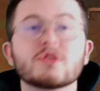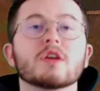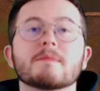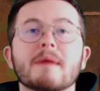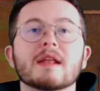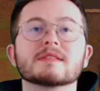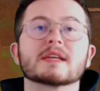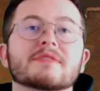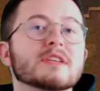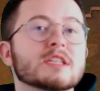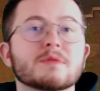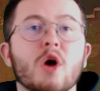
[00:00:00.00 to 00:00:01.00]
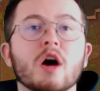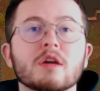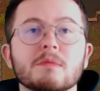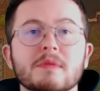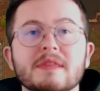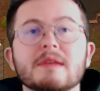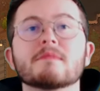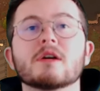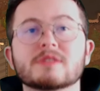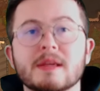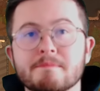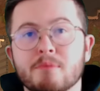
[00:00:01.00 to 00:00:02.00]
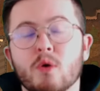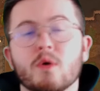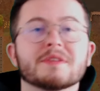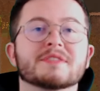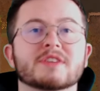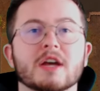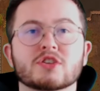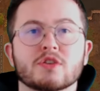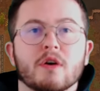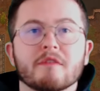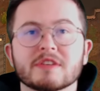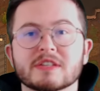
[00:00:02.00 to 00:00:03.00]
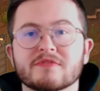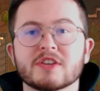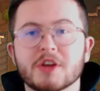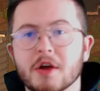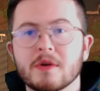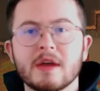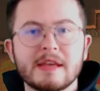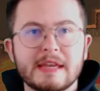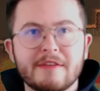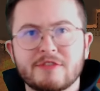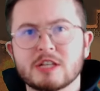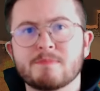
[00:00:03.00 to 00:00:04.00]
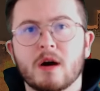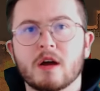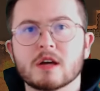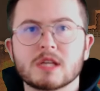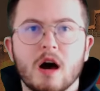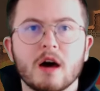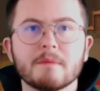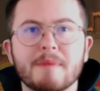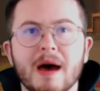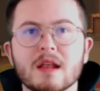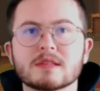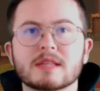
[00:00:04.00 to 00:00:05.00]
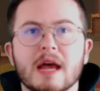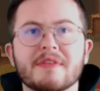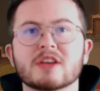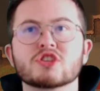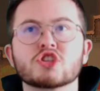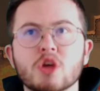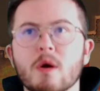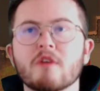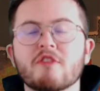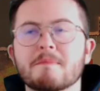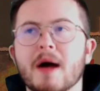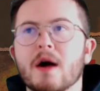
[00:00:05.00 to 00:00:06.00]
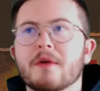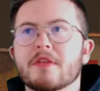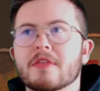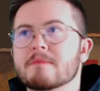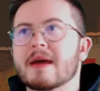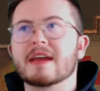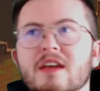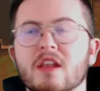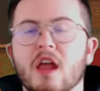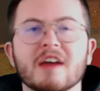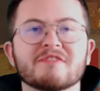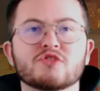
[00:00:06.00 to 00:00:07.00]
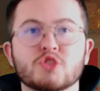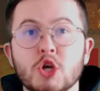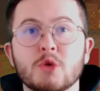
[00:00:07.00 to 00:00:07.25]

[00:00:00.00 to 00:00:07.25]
the balancing, this is arguably the most important section of this video. If these Bionics aren't balanced and they're so overpowered that they make life too